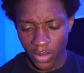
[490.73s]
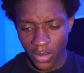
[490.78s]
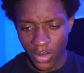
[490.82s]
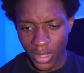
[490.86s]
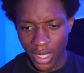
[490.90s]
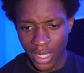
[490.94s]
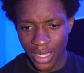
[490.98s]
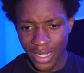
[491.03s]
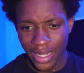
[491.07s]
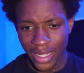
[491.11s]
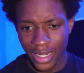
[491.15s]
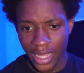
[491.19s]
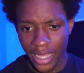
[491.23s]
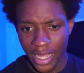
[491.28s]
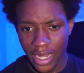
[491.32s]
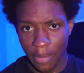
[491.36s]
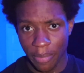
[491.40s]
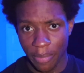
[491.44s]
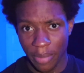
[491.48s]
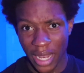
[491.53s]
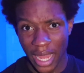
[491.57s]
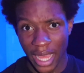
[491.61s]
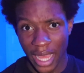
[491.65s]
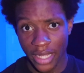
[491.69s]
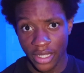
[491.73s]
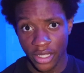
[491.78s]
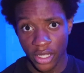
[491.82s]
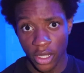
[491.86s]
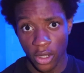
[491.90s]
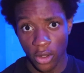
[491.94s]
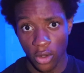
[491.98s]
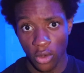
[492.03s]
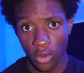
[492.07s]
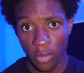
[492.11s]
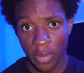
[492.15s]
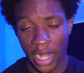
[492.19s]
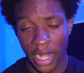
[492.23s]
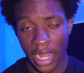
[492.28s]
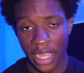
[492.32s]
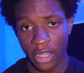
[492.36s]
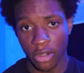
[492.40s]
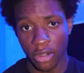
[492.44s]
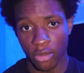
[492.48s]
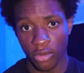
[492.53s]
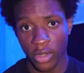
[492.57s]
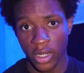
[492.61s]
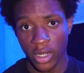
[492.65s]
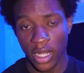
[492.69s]
I didn't hit a plateau, but
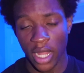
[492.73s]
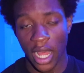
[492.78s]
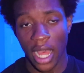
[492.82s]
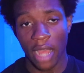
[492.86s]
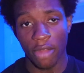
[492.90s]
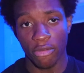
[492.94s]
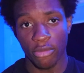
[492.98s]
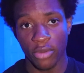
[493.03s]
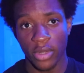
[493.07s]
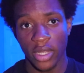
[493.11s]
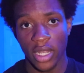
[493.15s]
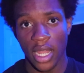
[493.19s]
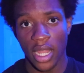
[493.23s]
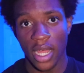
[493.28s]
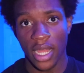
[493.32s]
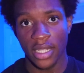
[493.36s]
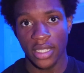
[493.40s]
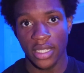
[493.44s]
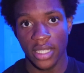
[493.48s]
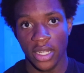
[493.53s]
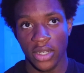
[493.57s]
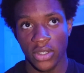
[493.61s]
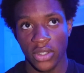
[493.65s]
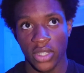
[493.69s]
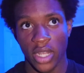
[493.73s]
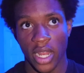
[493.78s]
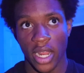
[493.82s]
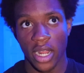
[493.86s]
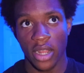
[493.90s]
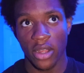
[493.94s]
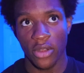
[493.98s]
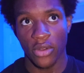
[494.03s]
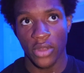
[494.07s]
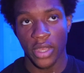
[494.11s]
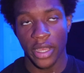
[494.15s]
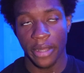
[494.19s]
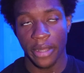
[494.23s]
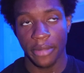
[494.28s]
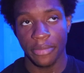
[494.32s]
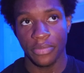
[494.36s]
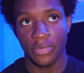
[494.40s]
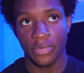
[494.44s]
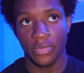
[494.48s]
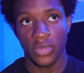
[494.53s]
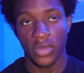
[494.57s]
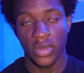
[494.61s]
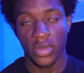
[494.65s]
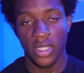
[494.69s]
I realized that it's like, okay,
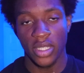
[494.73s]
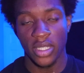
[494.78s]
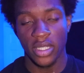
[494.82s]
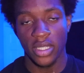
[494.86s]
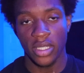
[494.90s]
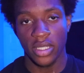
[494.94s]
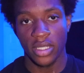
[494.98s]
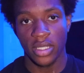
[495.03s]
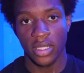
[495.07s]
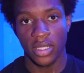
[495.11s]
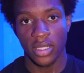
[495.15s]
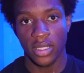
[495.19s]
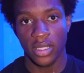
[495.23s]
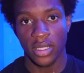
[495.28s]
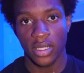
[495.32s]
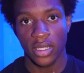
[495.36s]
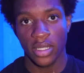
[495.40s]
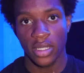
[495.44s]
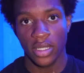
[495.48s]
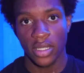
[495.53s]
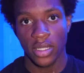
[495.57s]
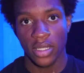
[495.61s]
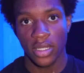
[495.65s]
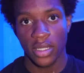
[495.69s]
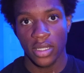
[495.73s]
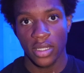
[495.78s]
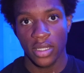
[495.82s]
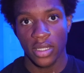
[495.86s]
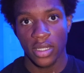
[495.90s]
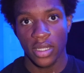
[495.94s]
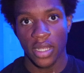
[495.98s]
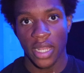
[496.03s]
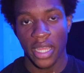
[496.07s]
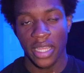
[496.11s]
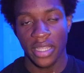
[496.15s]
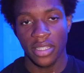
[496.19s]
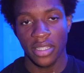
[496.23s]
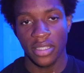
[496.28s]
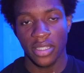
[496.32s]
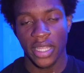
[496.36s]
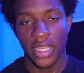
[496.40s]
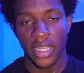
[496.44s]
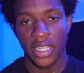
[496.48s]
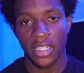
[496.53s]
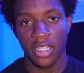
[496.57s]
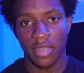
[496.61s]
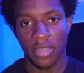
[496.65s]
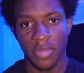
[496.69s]
these
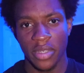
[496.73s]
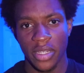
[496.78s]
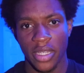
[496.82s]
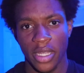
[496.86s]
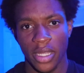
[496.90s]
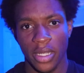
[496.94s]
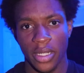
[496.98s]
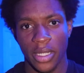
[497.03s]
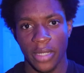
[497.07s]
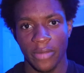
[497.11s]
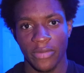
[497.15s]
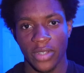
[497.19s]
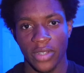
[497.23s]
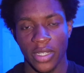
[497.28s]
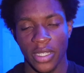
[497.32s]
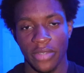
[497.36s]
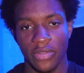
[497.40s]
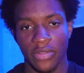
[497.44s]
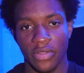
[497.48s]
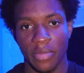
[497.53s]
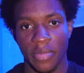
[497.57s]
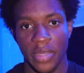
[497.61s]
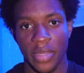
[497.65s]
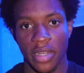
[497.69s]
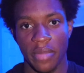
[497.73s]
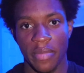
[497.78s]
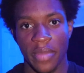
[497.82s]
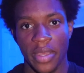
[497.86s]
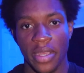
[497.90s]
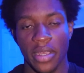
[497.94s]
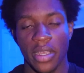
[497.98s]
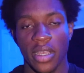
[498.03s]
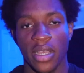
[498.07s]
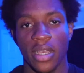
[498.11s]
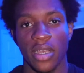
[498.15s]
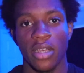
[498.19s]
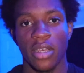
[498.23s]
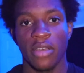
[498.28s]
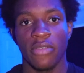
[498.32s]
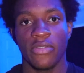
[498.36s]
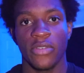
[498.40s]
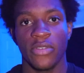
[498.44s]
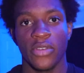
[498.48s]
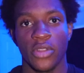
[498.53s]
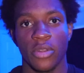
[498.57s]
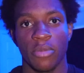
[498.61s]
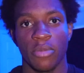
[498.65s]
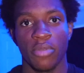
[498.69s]
things could be done differently for me to make
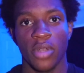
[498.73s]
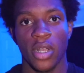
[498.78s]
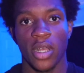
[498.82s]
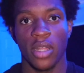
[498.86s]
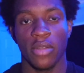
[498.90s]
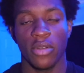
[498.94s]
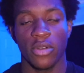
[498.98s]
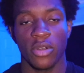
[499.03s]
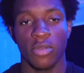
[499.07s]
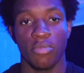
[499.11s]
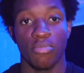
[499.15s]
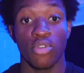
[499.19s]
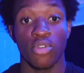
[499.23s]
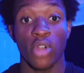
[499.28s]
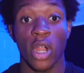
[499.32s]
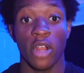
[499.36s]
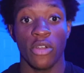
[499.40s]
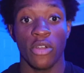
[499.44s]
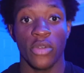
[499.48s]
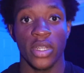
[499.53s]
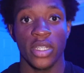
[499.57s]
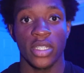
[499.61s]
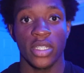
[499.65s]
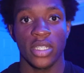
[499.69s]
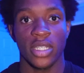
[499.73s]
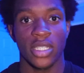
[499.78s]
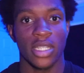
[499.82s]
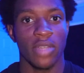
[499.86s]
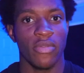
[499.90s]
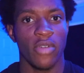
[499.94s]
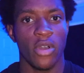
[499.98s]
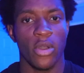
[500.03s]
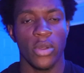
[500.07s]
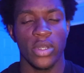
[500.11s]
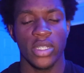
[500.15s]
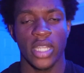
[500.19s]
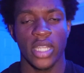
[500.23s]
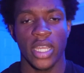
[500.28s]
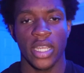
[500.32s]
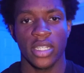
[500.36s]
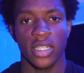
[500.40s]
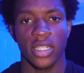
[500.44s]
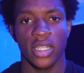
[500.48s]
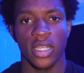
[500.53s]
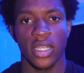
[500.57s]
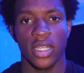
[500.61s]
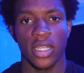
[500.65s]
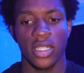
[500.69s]
further progress, because I've always liked
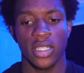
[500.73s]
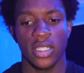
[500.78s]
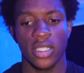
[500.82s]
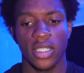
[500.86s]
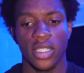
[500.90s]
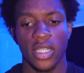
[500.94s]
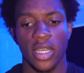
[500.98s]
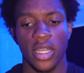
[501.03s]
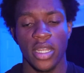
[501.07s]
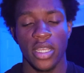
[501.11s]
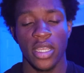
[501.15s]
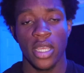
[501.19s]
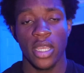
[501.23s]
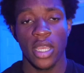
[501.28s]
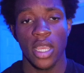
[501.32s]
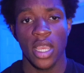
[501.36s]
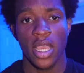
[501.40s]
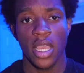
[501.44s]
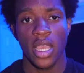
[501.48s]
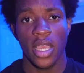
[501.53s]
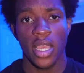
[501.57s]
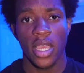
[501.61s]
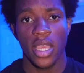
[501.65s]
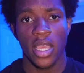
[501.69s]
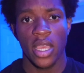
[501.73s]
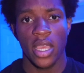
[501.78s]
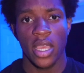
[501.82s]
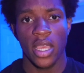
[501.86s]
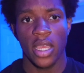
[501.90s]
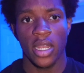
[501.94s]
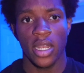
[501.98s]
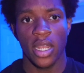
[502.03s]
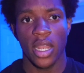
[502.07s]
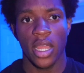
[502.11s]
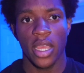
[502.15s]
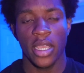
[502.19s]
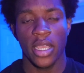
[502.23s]
to study and